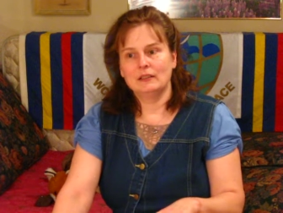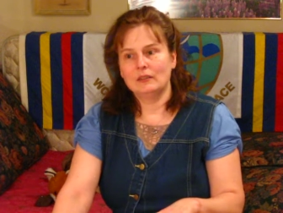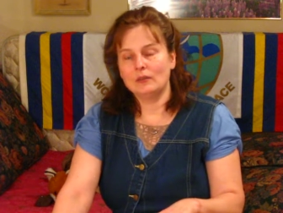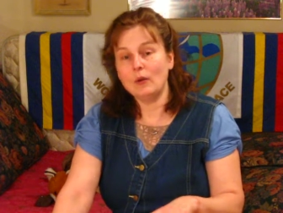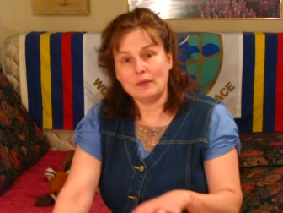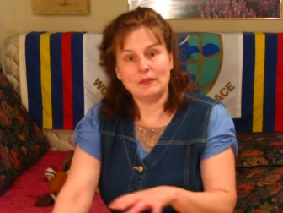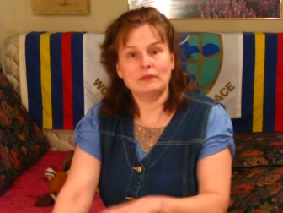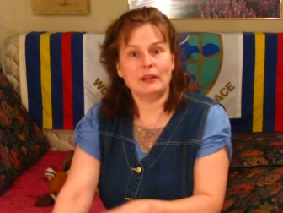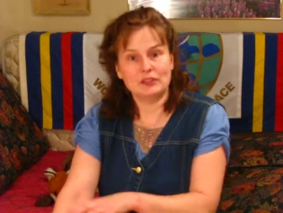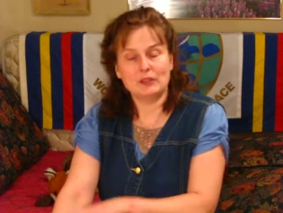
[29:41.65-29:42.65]
off of
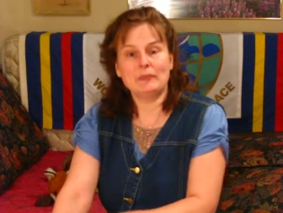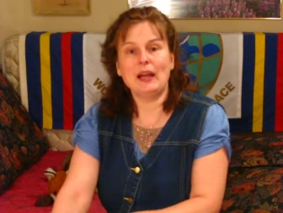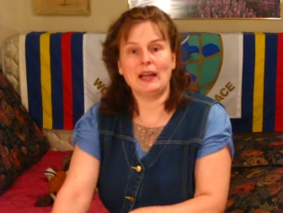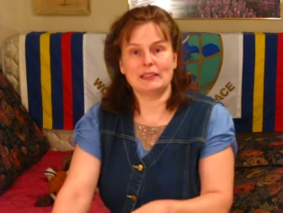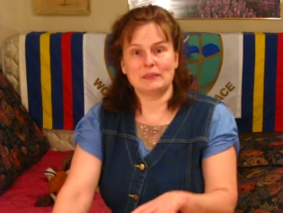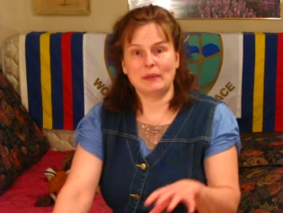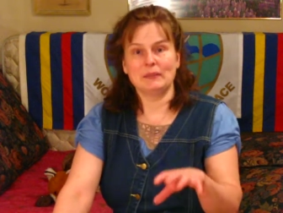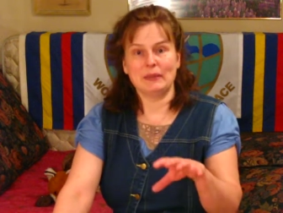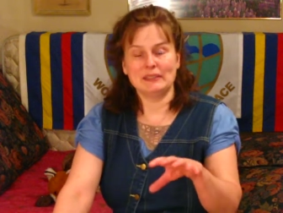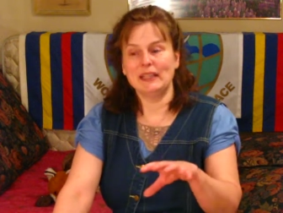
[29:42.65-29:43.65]
Russian backs
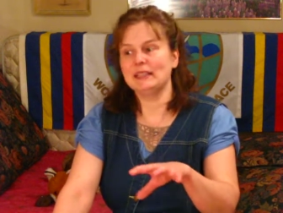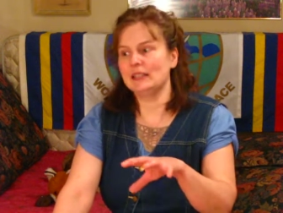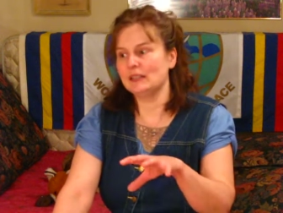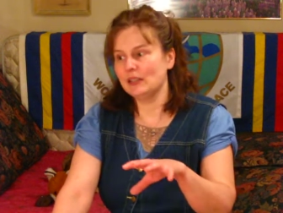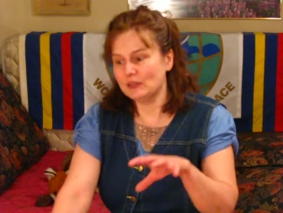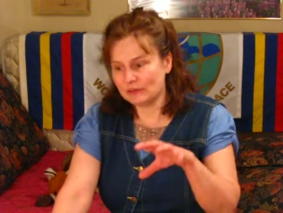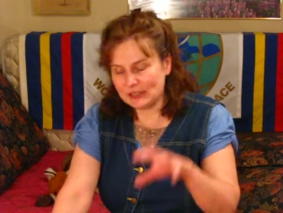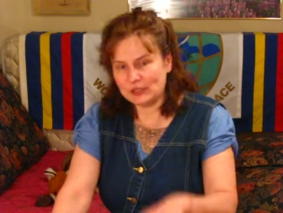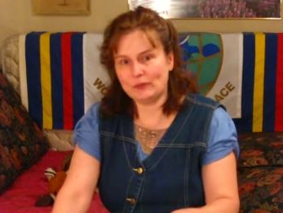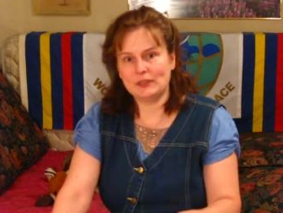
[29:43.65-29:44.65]
by taking
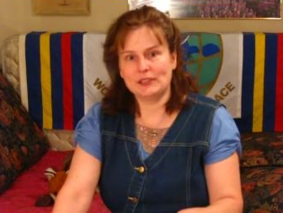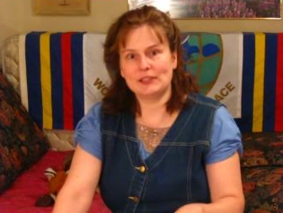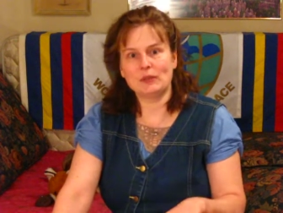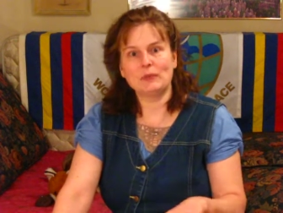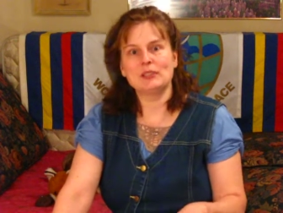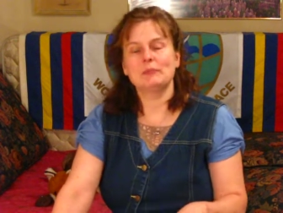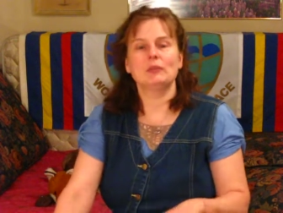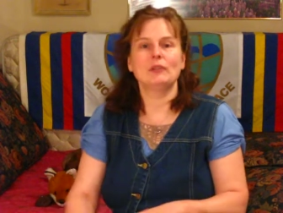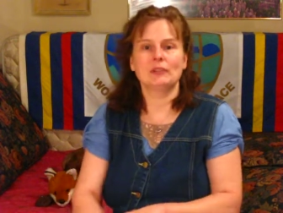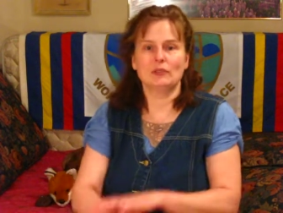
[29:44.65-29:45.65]
resources that once
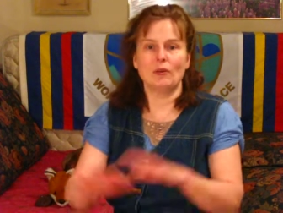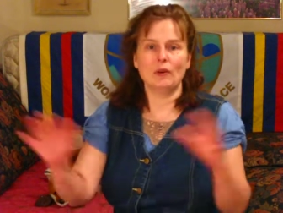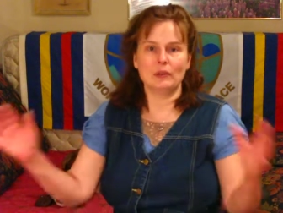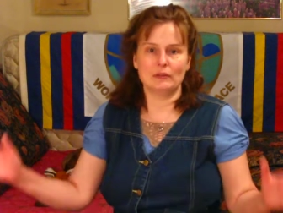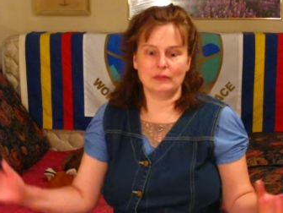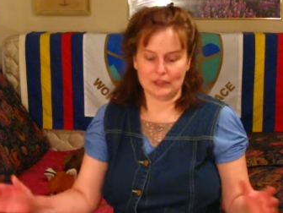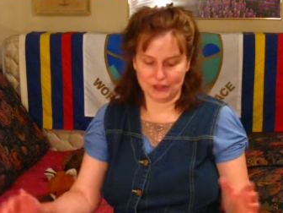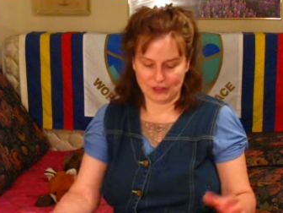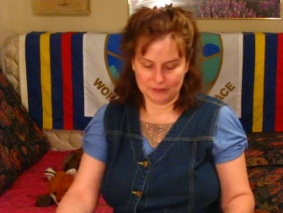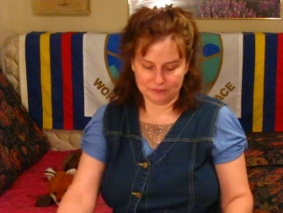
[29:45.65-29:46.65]
belonged to all of
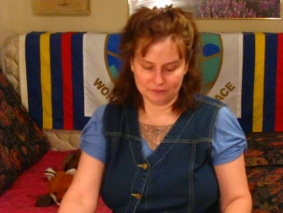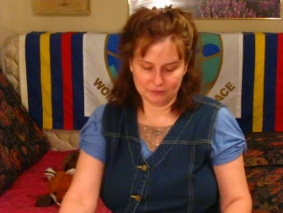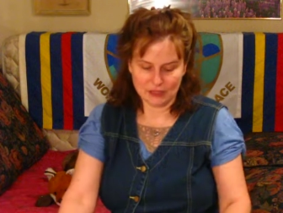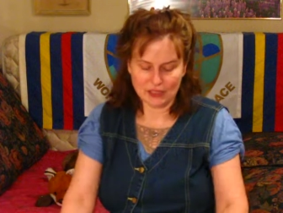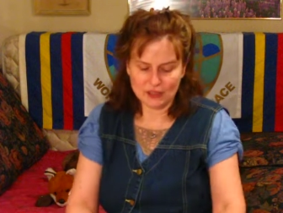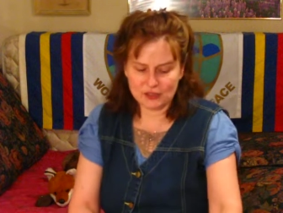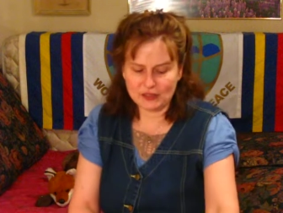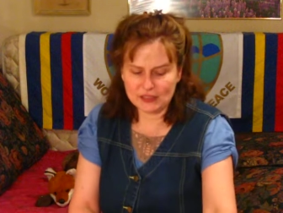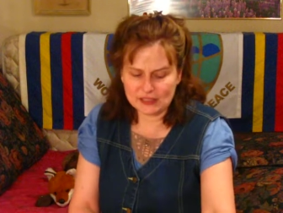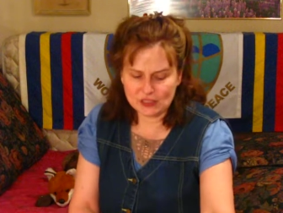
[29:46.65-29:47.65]
Russia. So
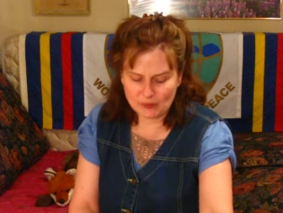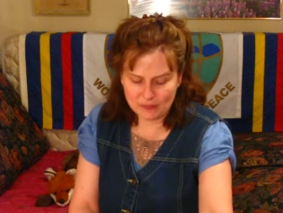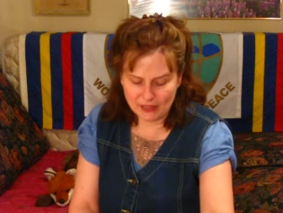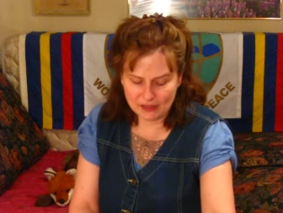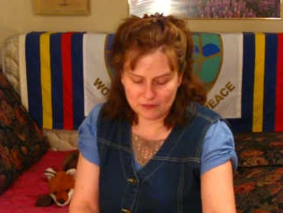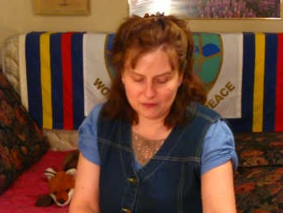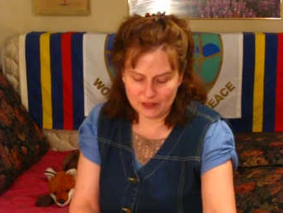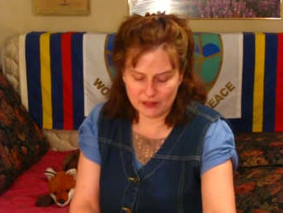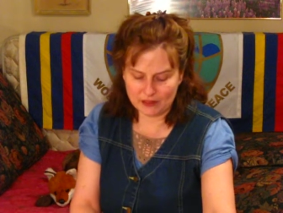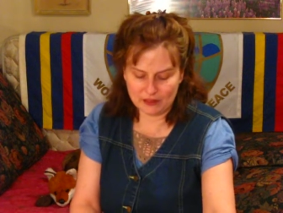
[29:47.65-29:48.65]
this is a big
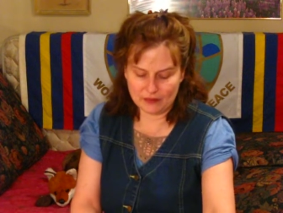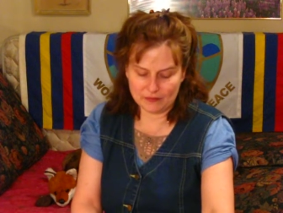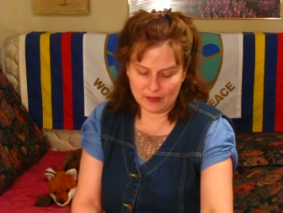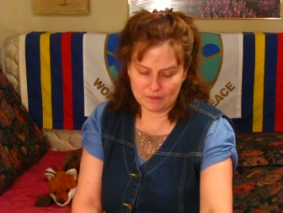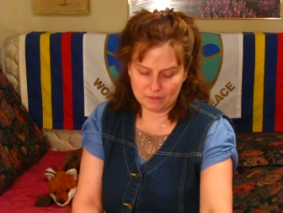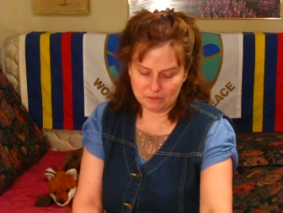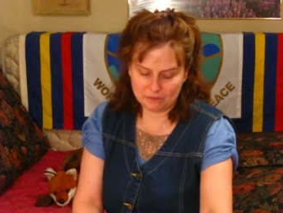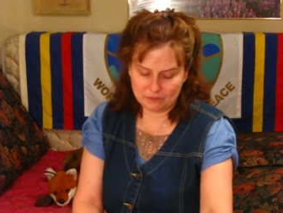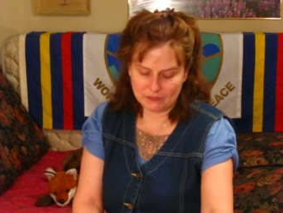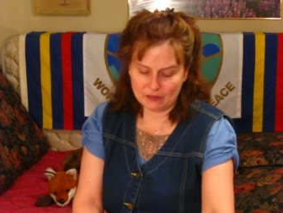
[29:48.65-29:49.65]
fear of
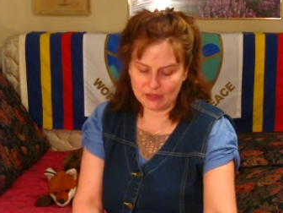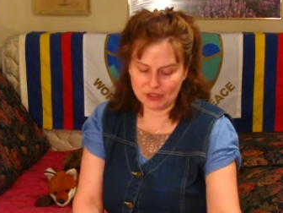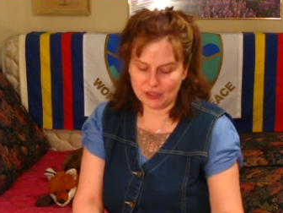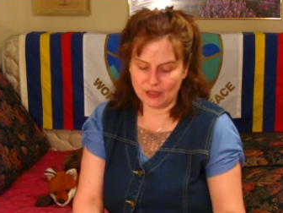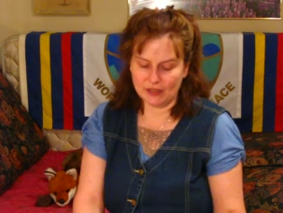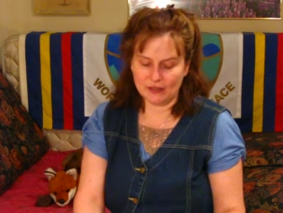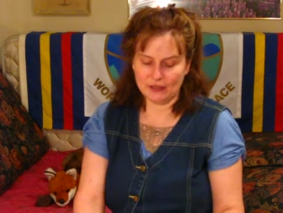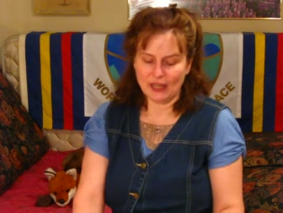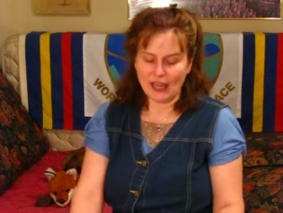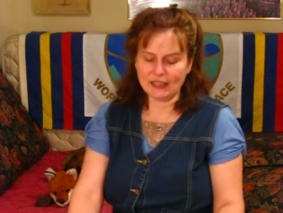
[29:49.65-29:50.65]
Russia,
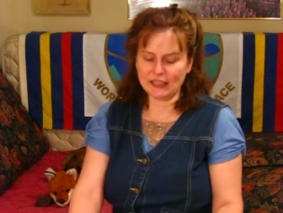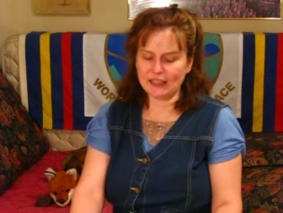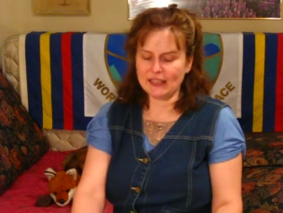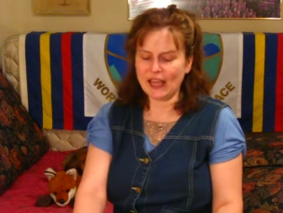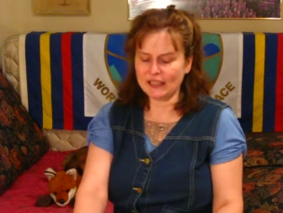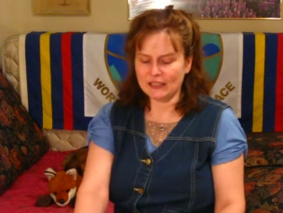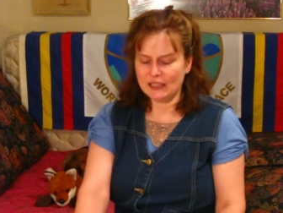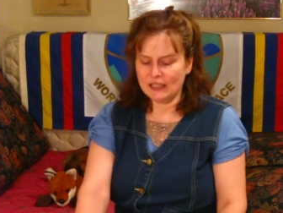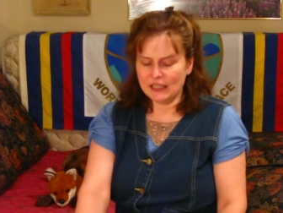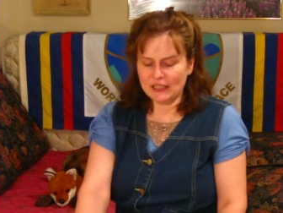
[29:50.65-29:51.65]
and that
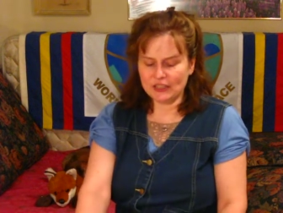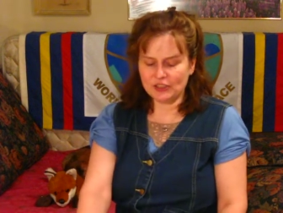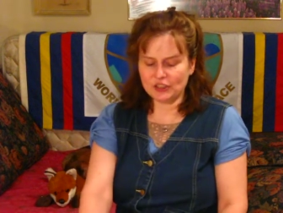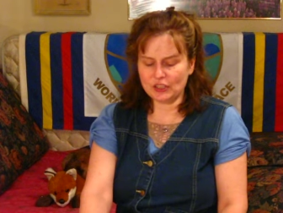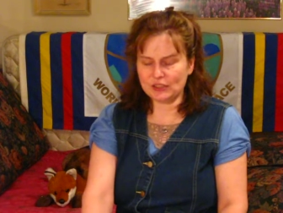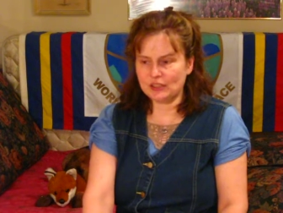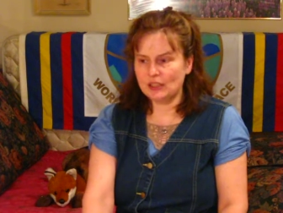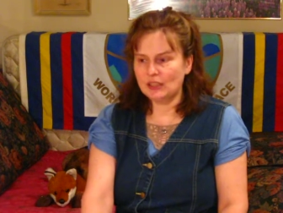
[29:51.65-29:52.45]
is just,